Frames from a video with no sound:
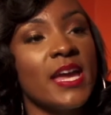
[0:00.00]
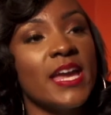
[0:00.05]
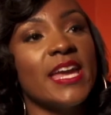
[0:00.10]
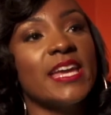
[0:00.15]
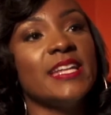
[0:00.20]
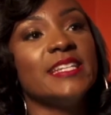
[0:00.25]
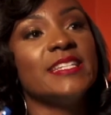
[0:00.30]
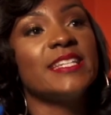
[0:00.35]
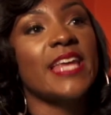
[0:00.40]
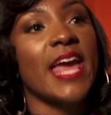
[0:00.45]

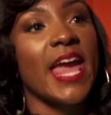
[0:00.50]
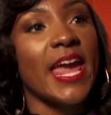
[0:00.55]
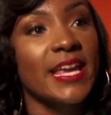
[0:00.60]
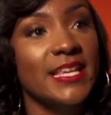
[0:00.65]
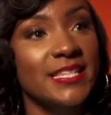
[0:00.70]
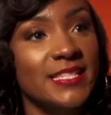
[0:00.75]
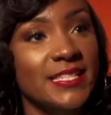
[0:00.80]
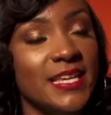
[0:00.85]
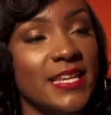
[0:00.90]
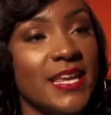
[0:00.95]
it
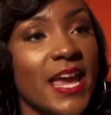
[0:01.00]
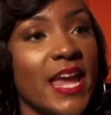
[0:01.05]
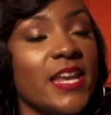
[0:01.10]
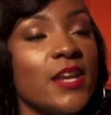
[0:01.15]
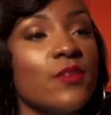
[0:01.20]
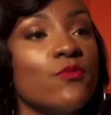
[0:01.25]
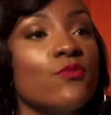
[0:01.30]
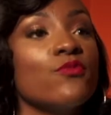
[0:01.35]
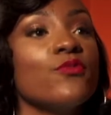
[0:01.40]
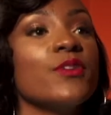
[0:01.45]
takes it and
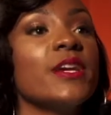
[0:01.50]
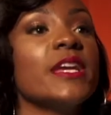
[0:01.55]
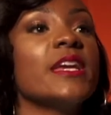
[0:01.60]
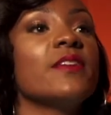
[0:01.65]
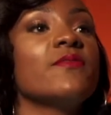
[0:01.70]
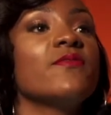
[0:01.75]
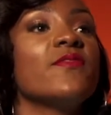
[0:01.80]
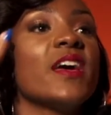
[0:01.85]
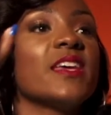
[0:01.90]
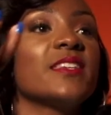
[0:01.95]
it
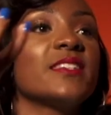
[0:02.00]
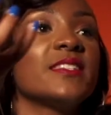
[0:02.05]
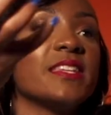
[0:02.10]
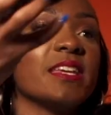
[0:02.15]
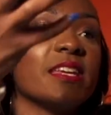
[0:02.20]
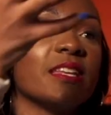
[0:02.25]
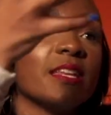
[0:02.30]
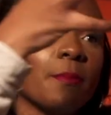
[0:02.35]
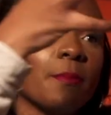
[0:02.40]
reinvests it